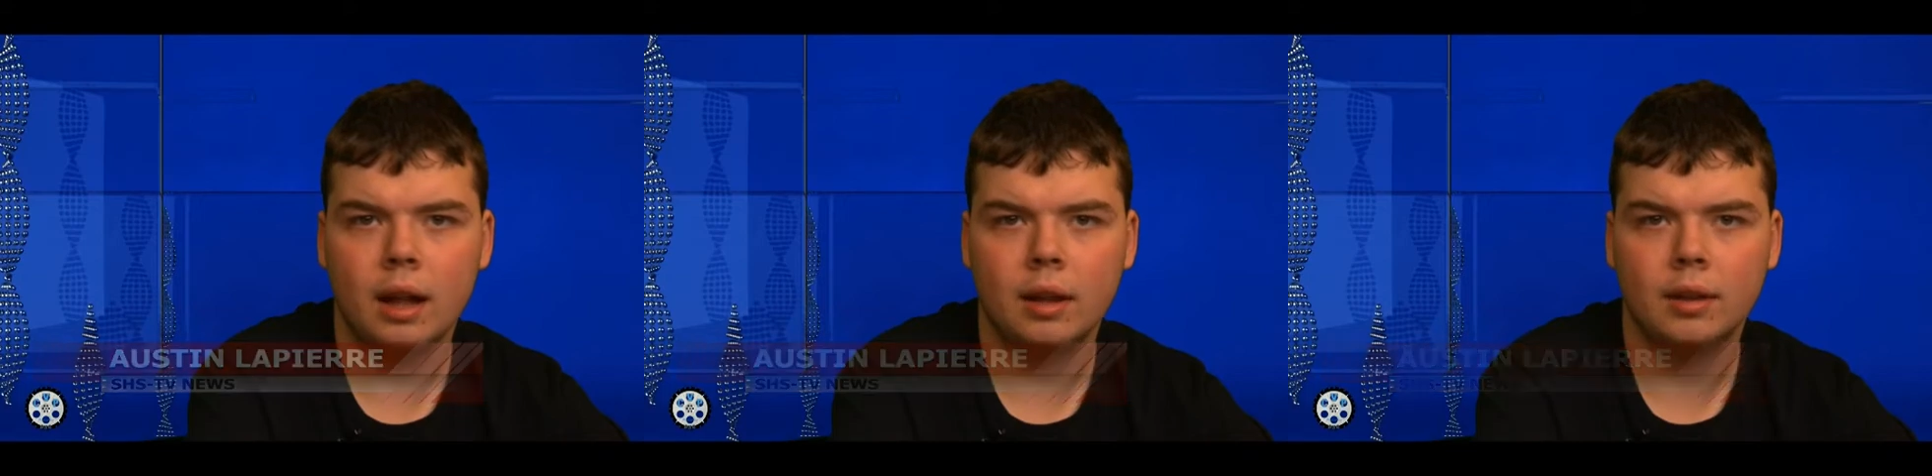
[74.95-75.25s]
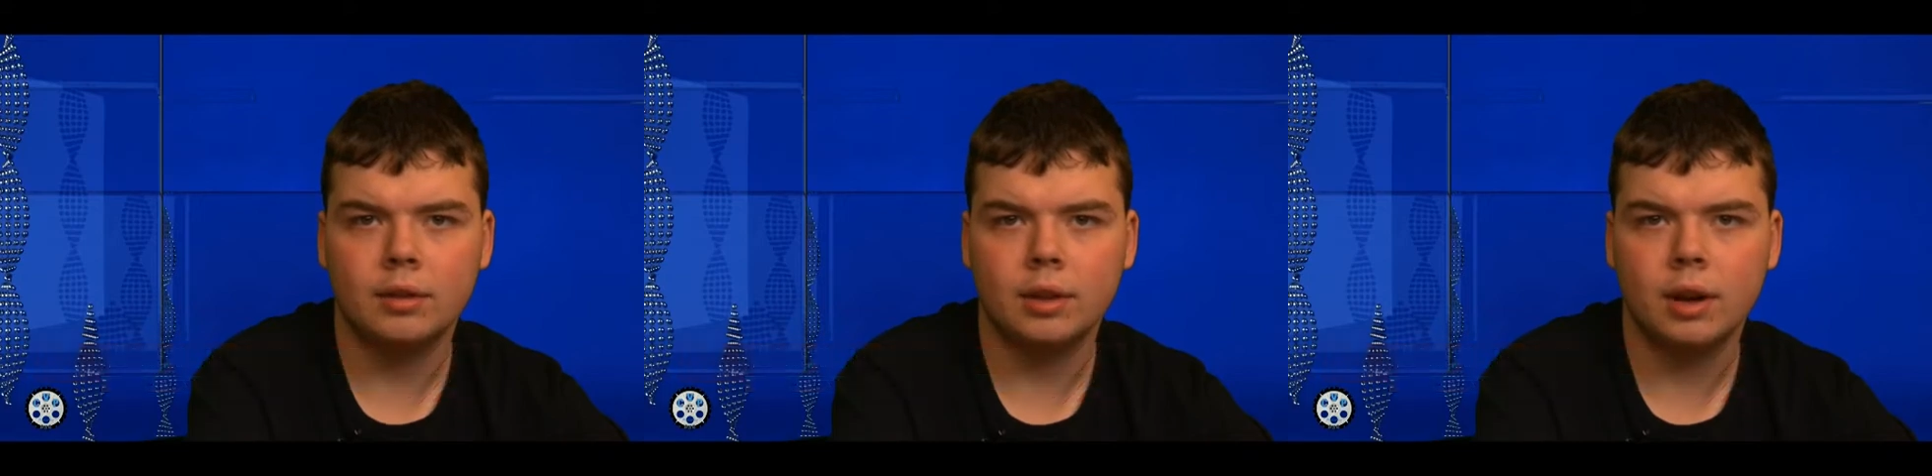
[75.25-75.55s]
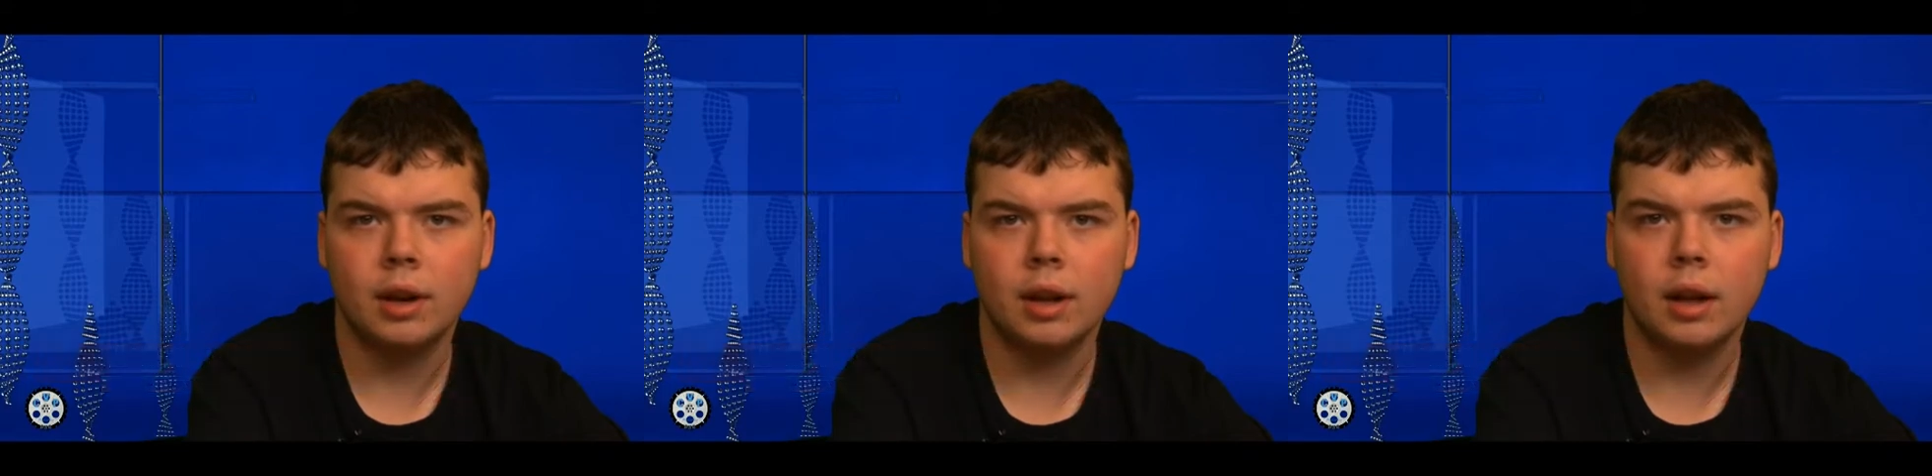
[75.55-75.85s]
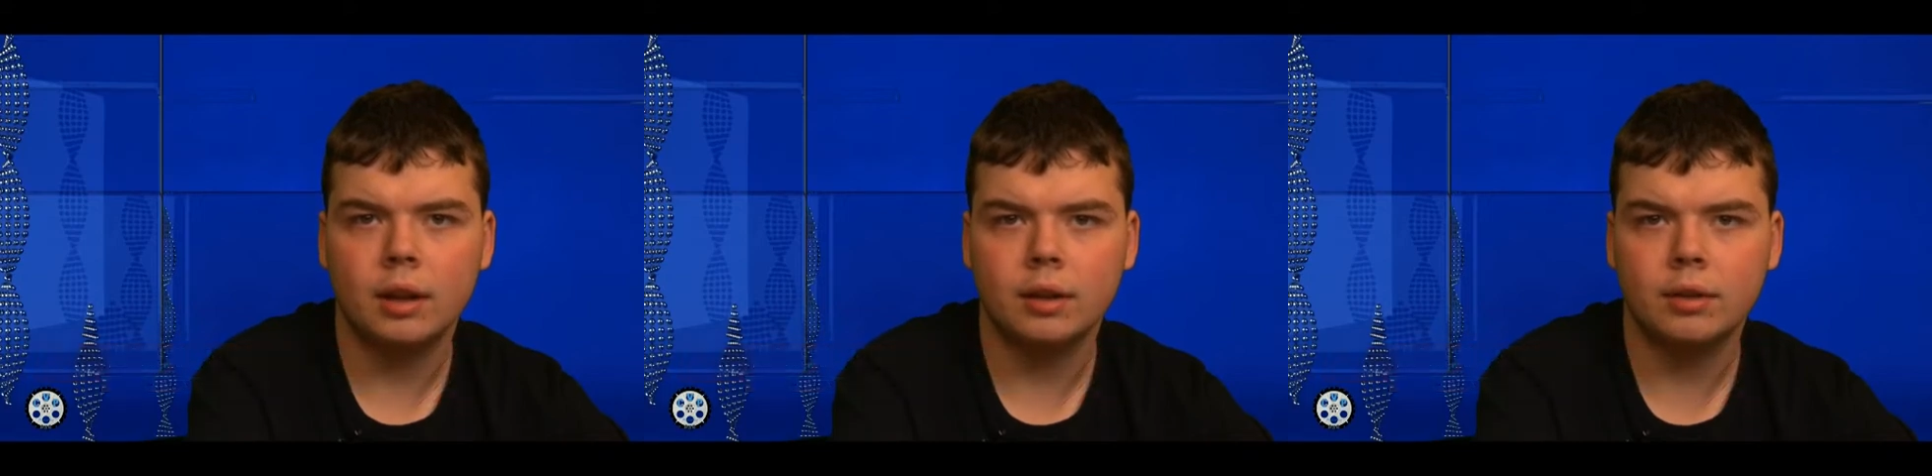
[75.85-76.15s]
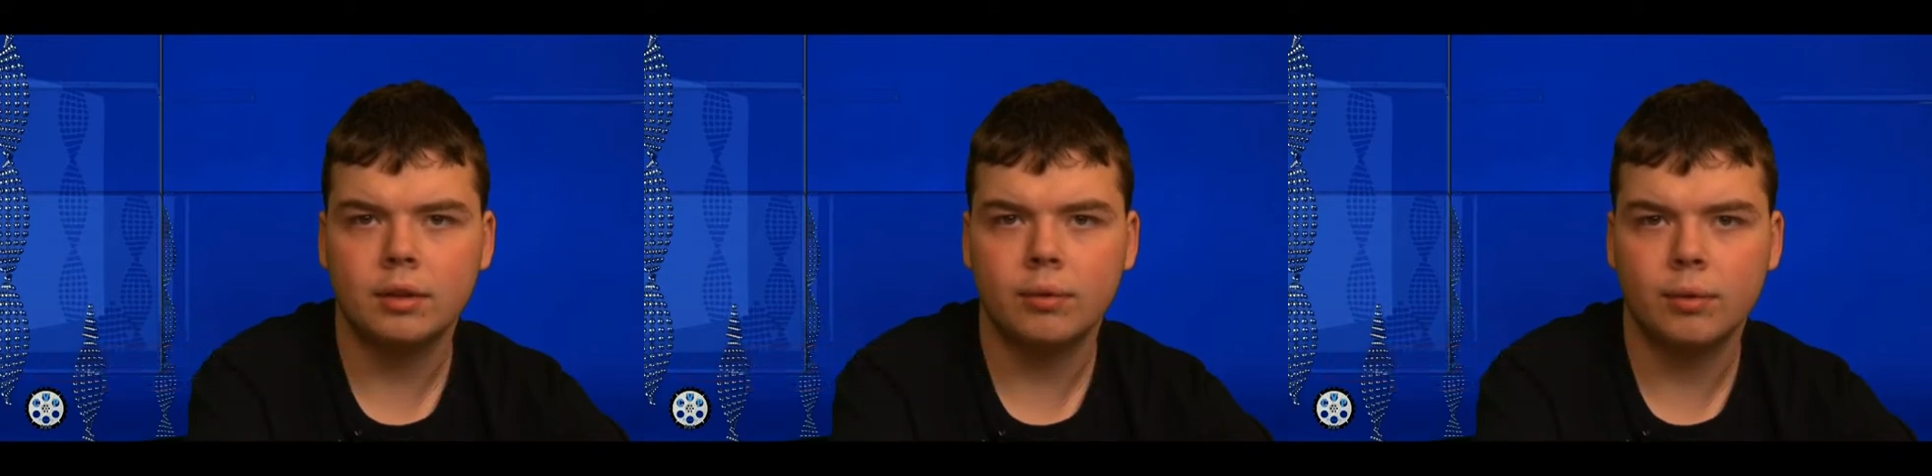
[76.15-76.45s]
in the Senior High
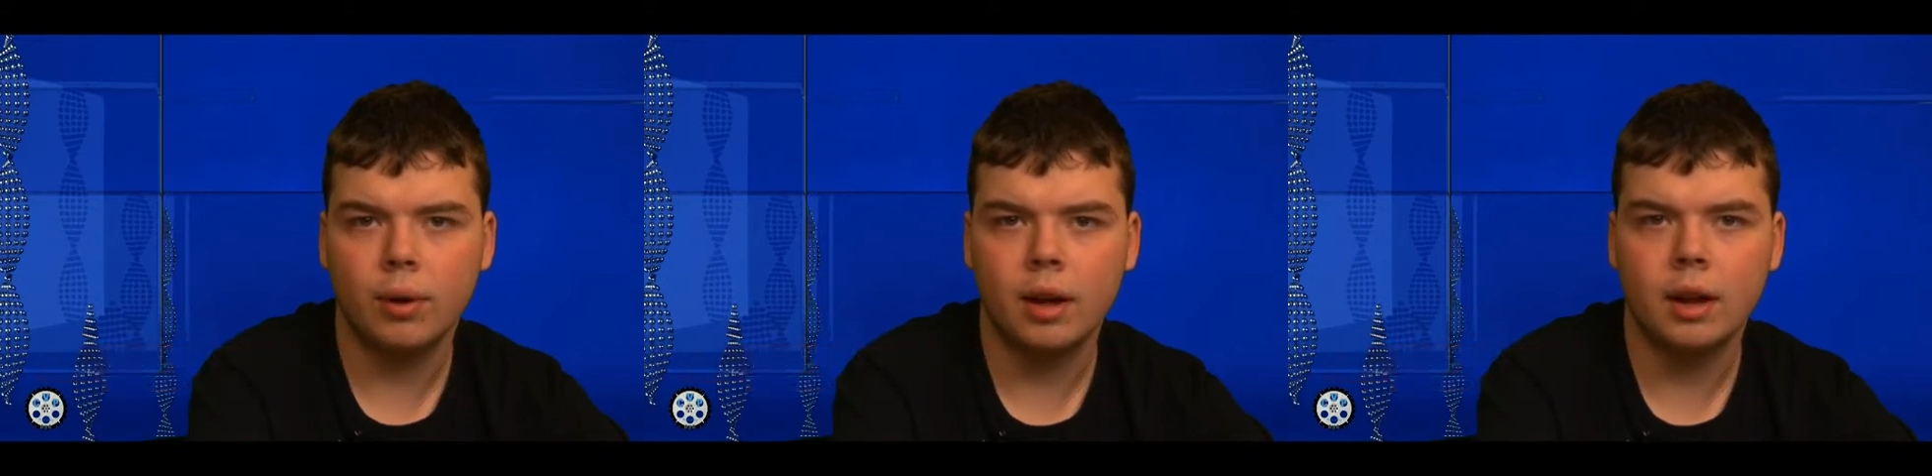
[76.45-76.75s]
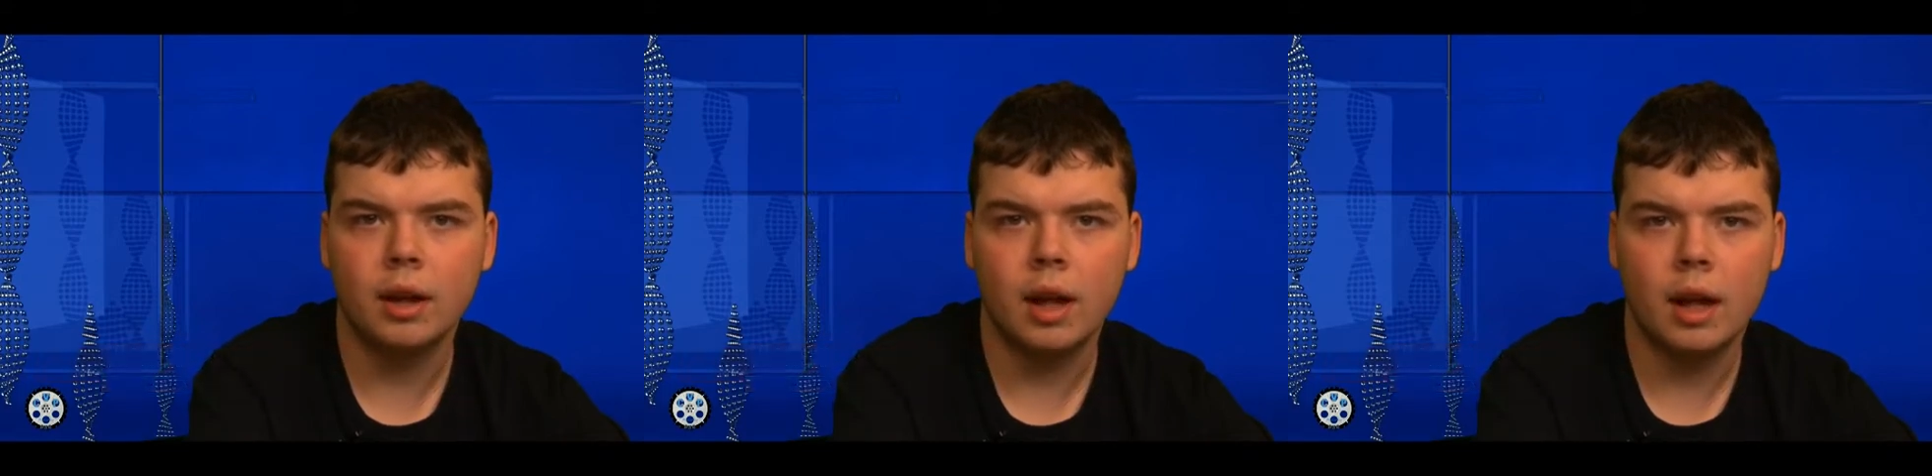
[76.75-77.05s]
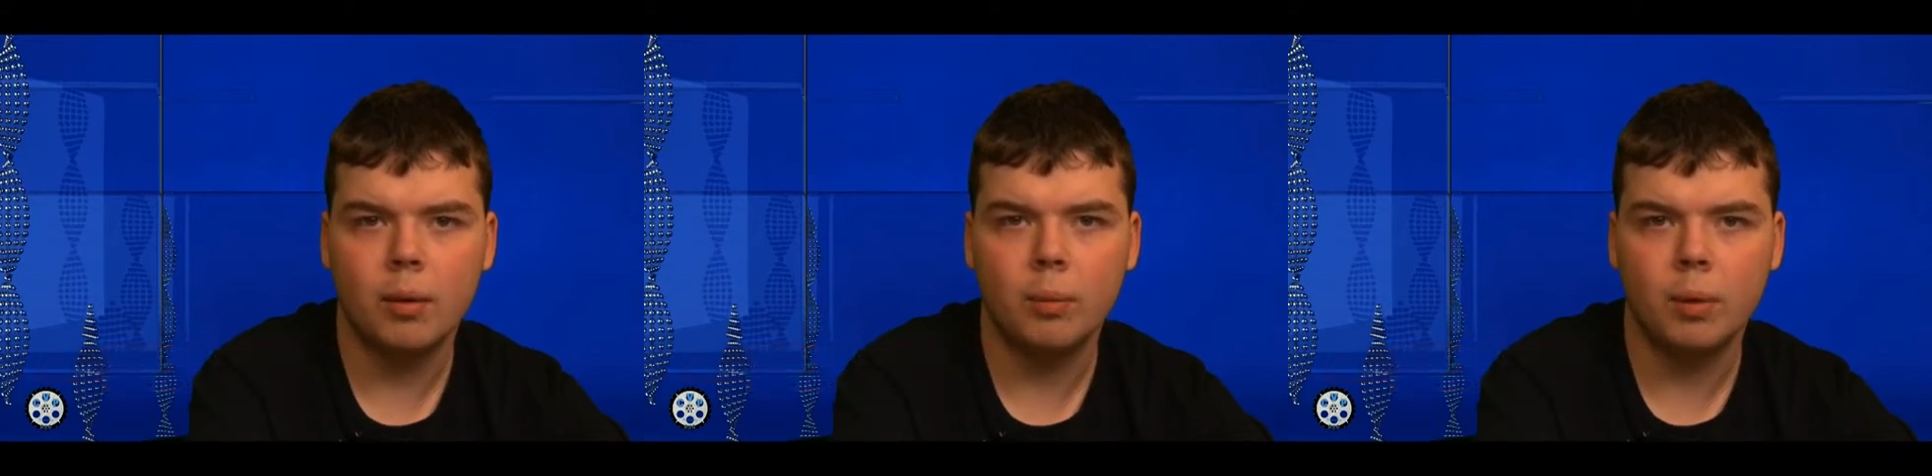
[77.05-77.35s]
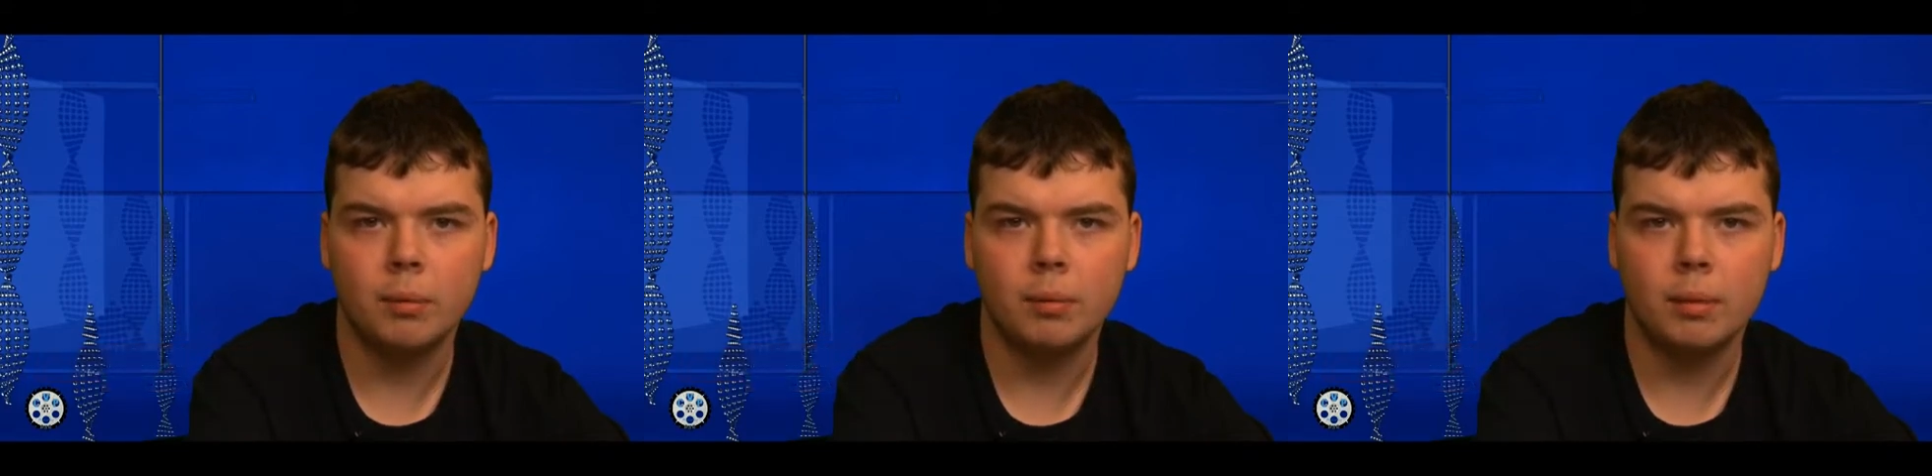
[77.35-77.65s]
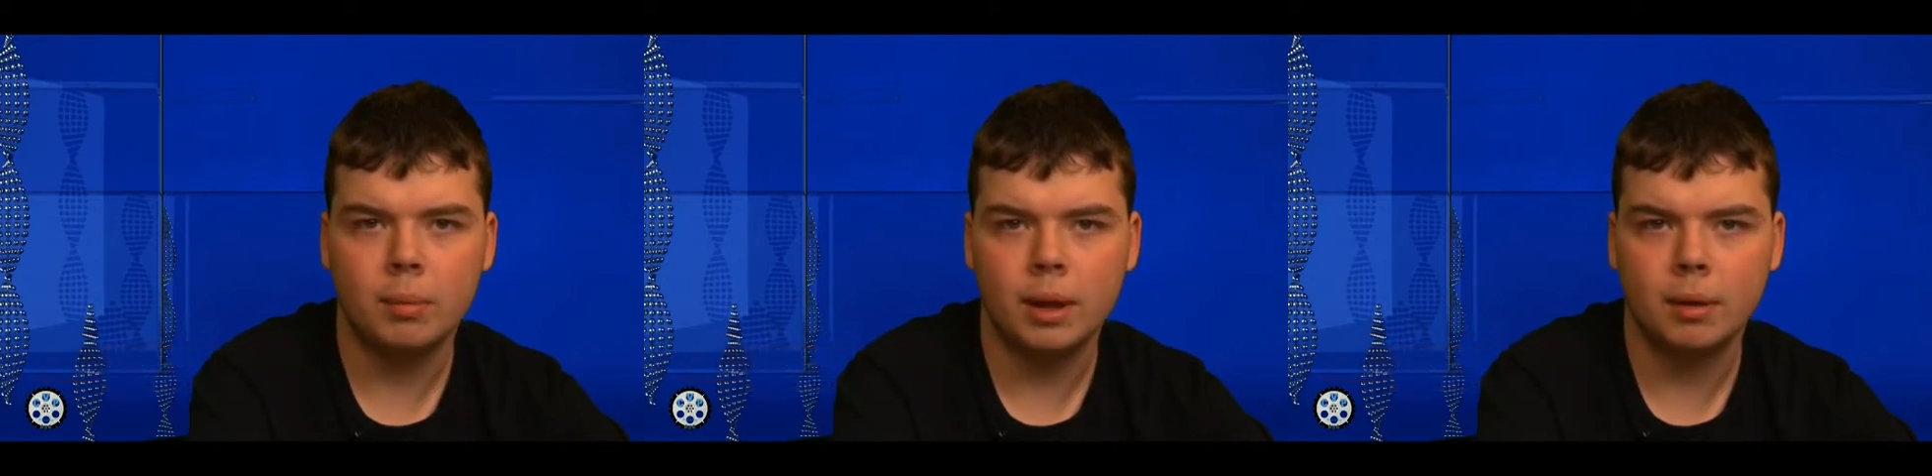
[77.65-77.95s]
Guidance Friday at 1
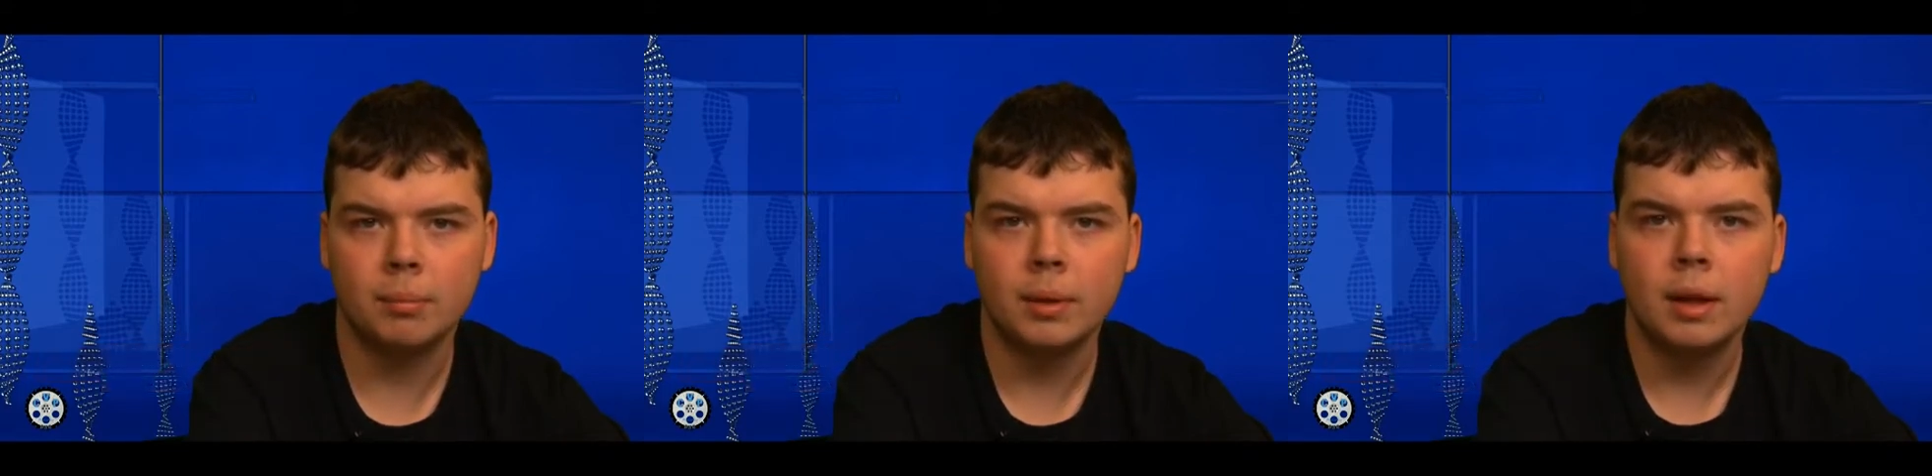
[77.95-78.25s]
p.m.